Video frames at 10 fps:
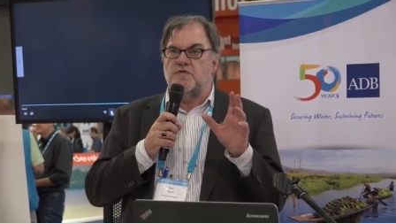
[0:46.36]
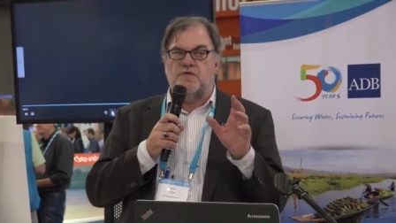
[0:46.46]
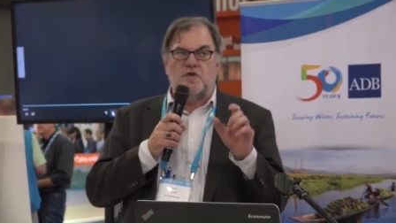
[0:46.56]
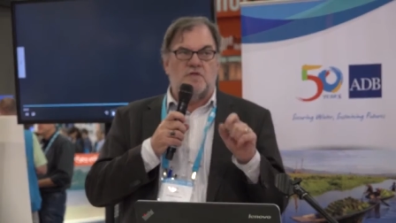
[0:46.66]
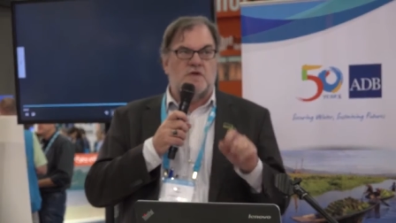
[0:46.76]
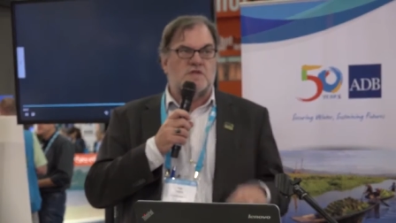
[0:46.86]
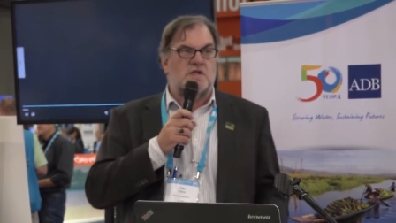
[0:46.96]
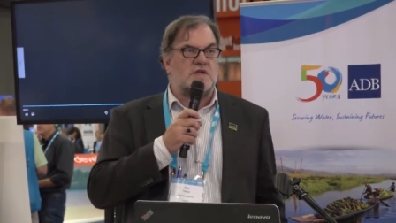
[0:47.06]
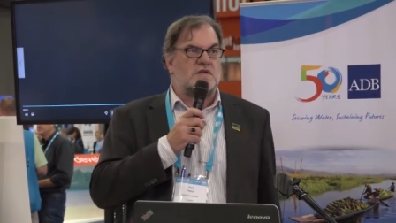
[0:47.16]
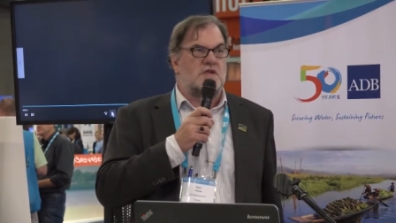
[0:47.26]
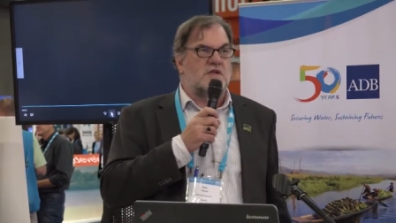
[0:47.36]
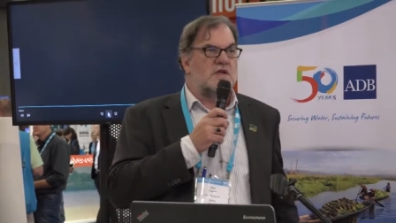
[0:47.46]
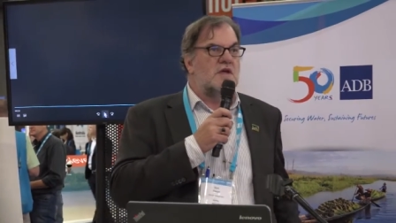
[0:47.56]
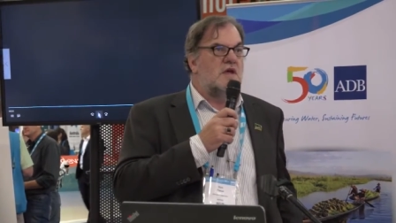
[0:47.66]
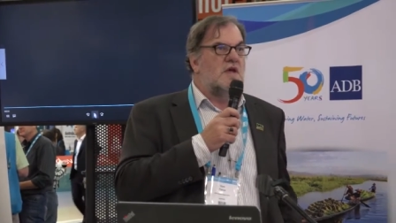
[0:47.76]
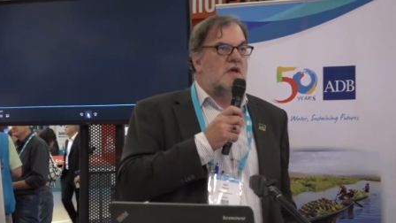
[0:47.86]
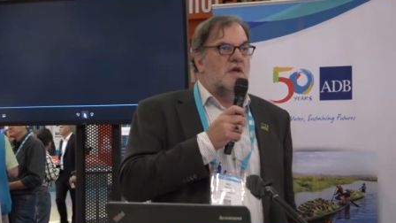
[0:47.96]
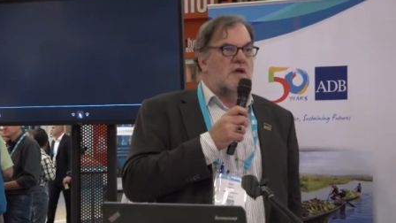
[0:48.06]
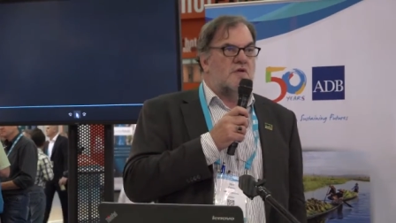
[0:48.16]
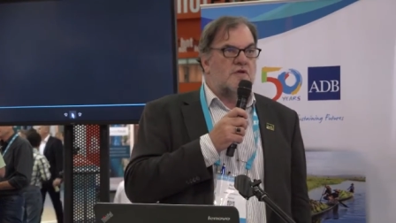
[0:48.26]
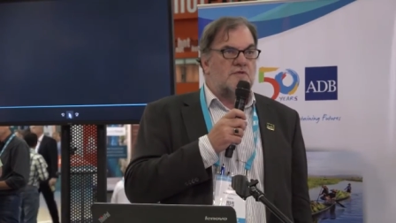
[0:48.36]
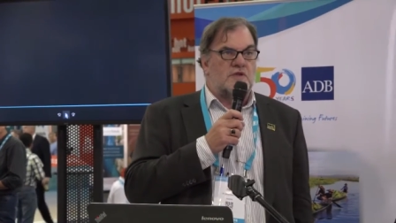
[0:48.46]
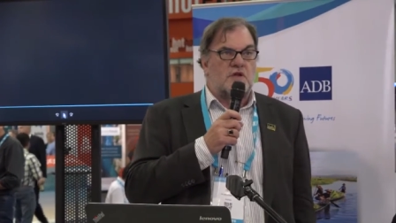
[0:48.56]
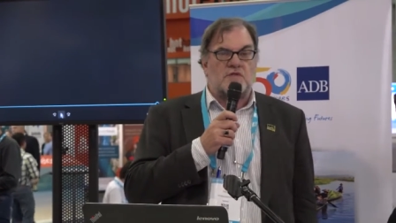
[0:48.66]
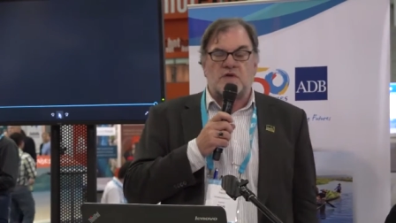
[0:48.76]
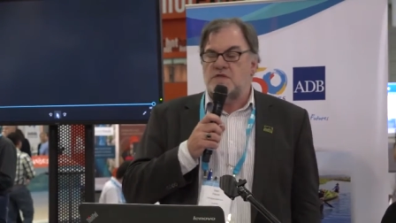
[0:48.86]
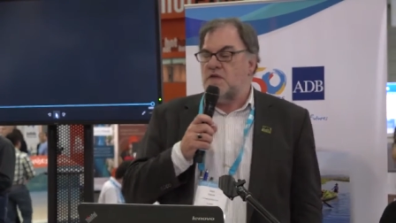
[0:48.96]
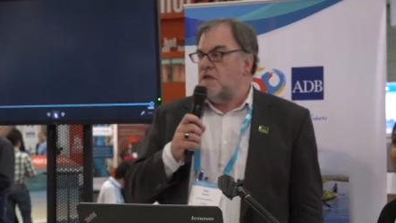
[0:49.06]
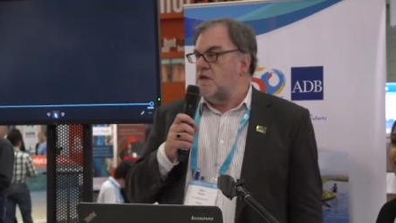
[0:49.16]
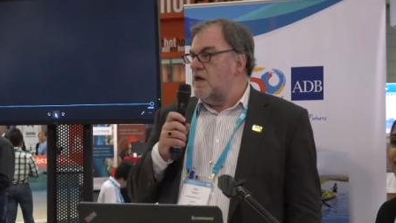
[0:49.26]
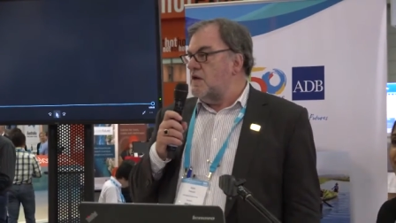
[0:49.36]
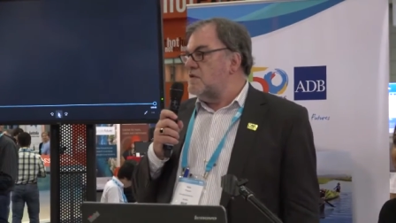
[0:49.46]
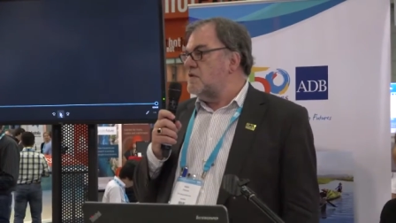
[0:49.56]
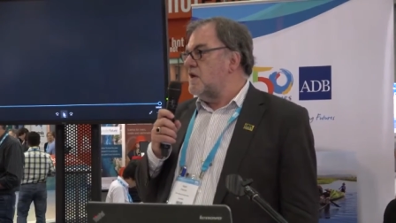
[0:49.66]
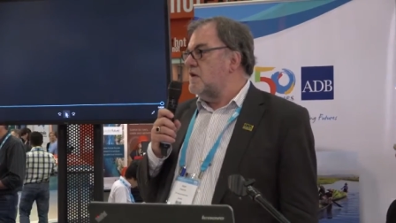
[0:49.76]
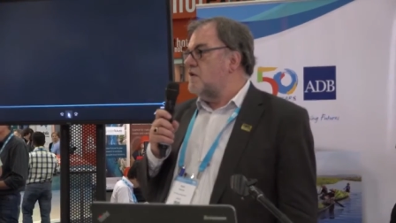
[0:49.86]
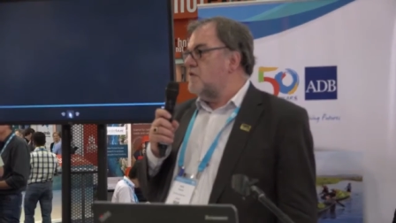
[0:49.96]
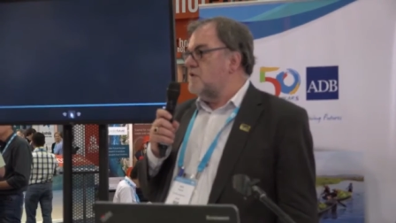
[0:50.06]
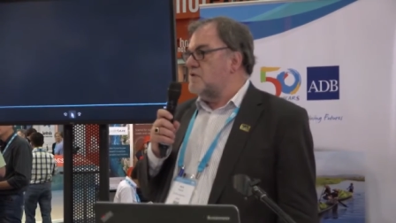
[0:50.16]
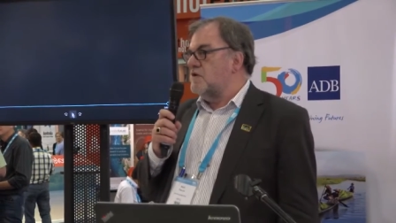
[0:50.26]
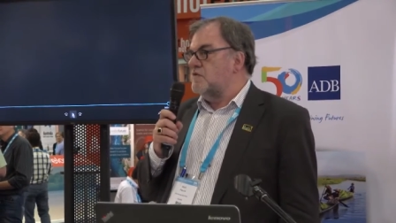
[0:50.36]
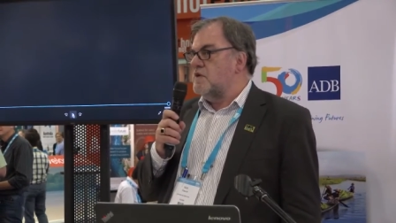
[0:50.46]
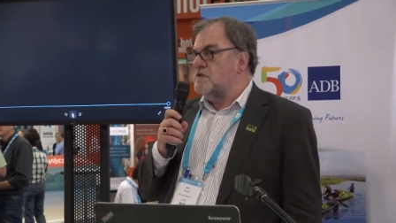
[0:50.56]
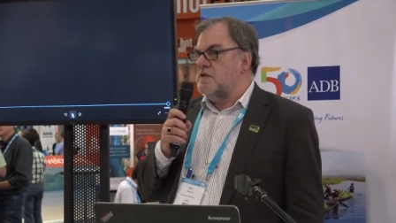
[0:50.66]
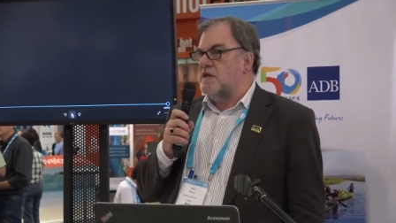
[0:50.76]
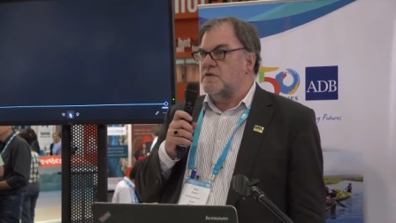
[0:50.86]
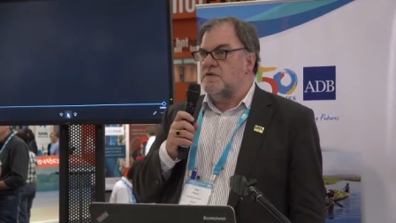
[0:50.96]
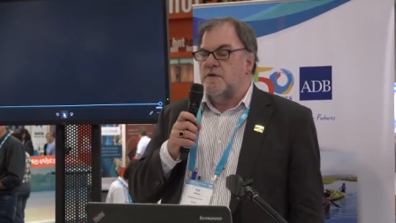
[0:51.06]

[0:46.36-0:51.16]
of universities, the Griffith University and University of Queensland.